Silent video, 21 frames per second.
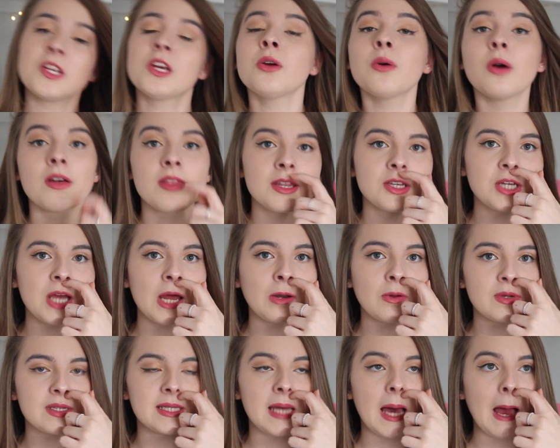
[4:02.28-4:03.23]
two other
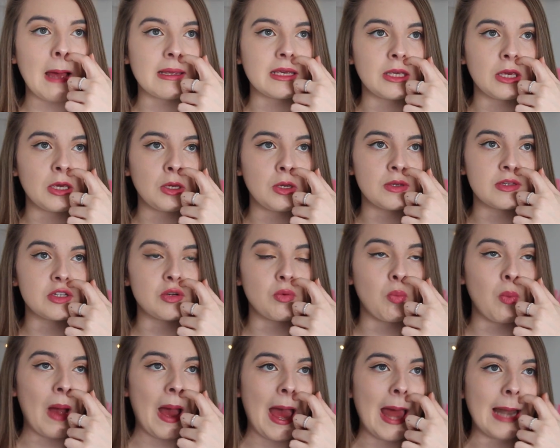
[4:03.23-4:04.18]
channels that I
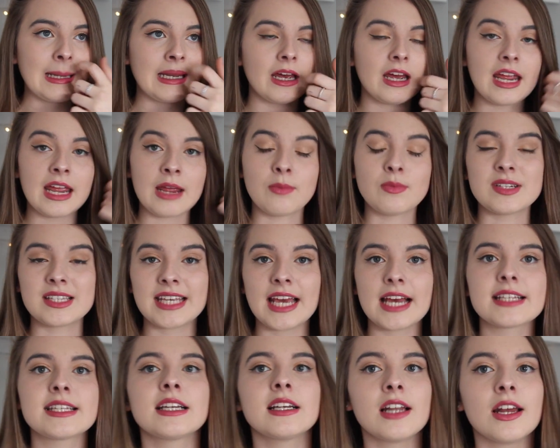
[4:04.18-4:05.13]
used when it was
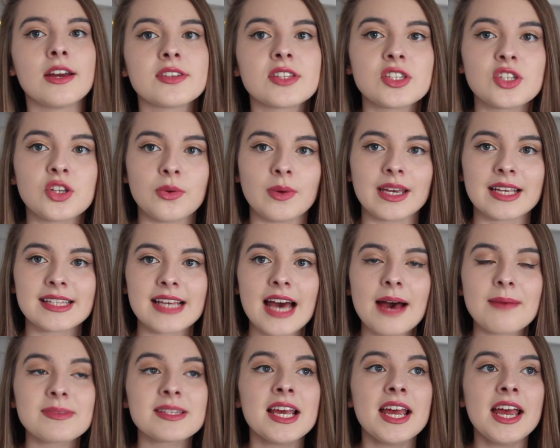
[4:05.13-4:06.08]
getting closer to
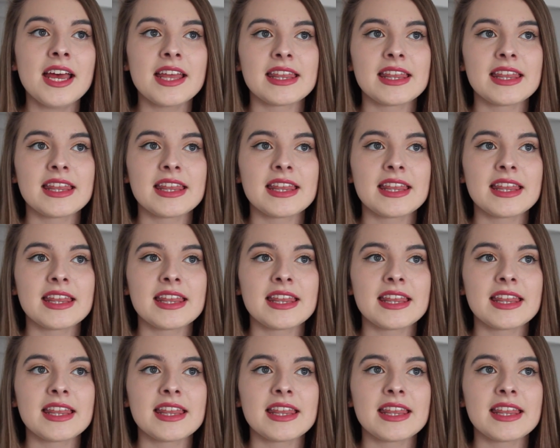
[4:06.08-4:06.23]
exams.